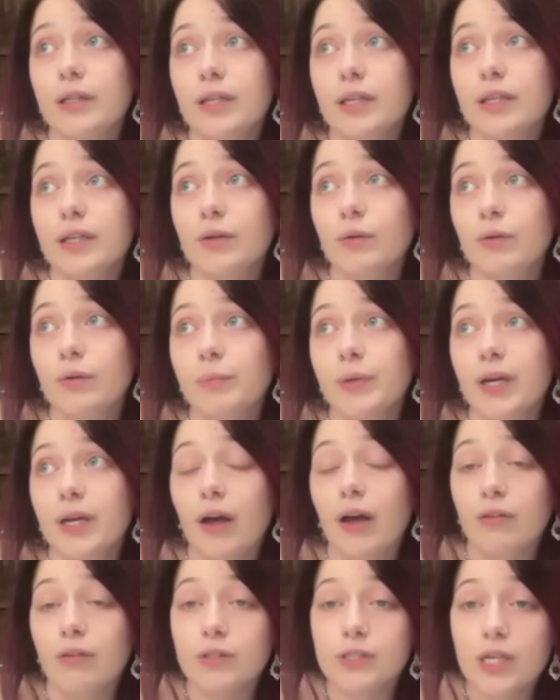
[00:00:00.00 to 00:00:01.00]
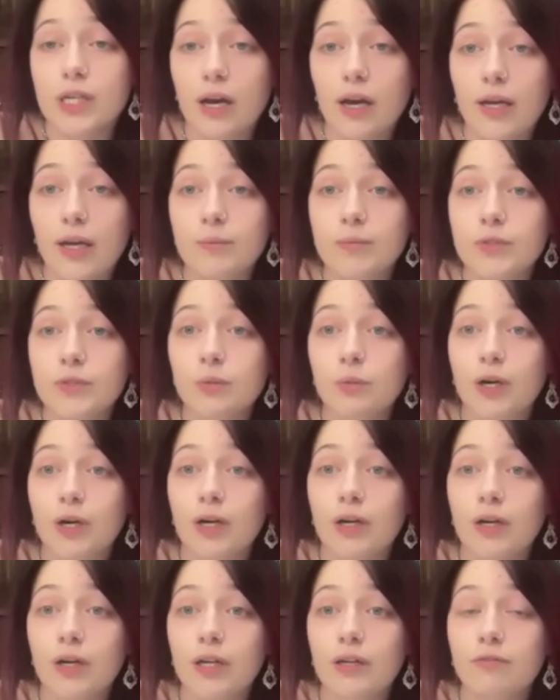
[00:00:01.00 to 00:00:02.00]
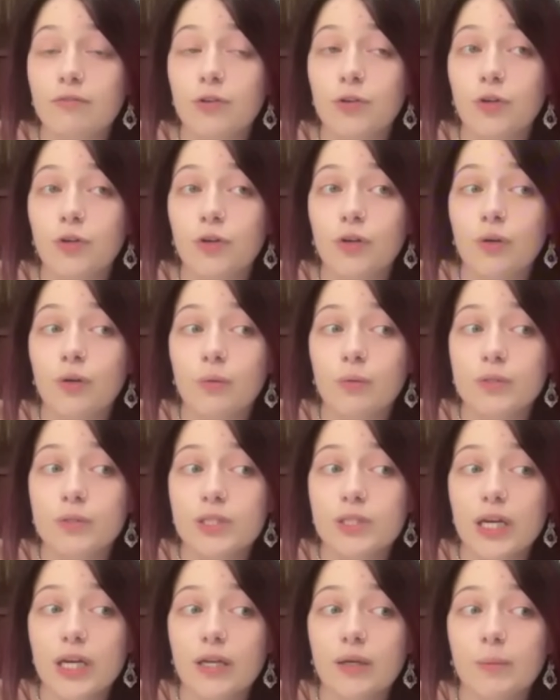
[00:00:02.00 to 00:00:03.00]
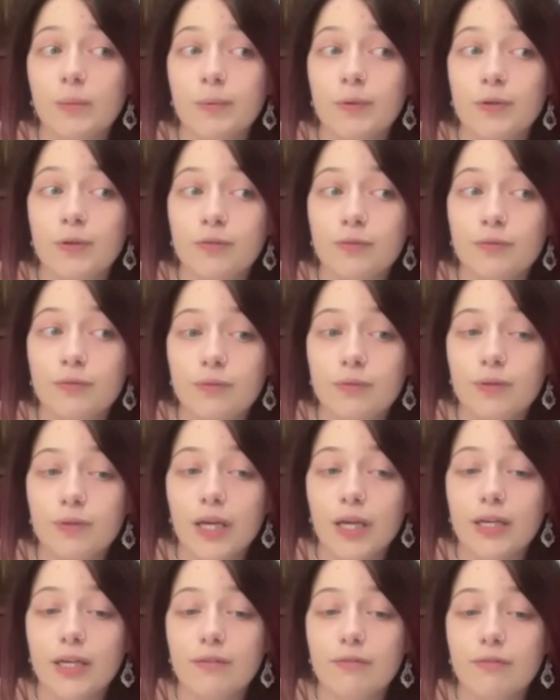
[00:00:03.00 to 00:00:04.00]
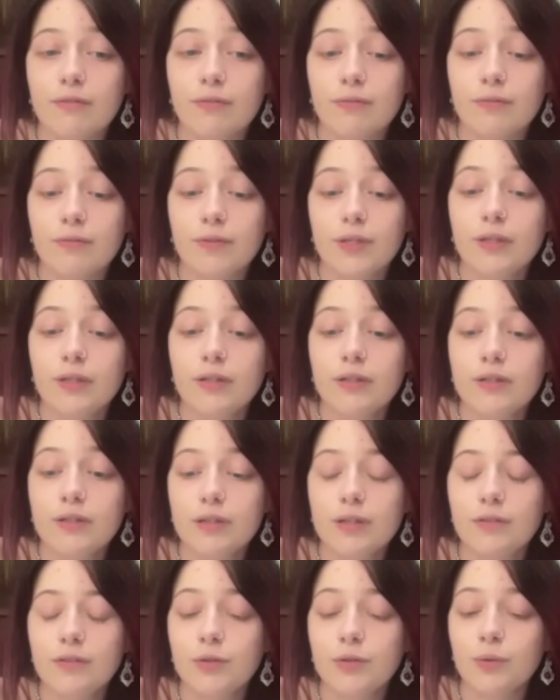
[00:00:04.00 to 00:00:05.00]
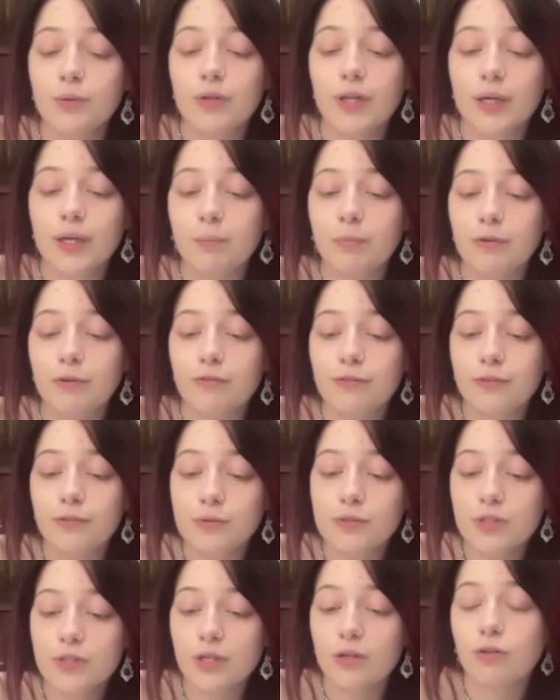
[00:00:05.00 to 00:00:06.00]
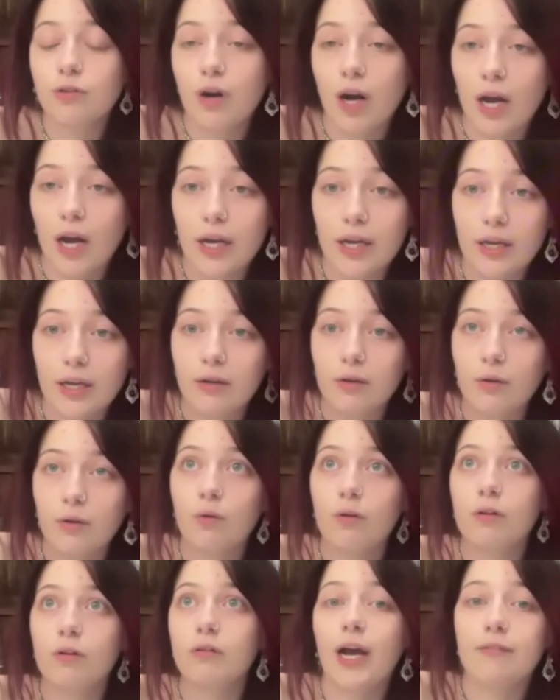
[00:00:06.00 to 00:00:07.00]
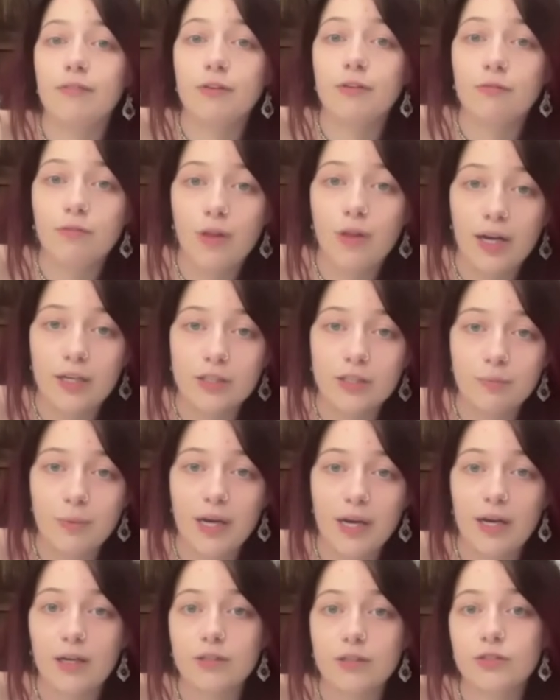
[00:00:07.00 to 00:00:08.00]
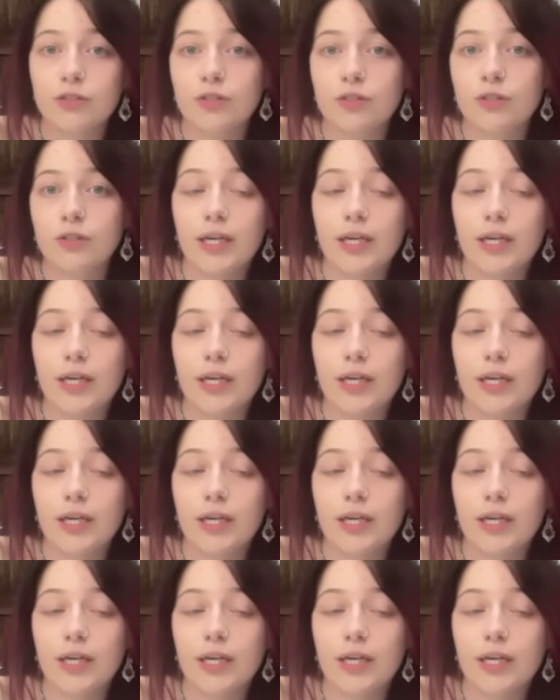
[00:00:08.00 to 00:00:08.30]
then there would be other times where if a girl was like like if you were like profusely crying or having flashbacks or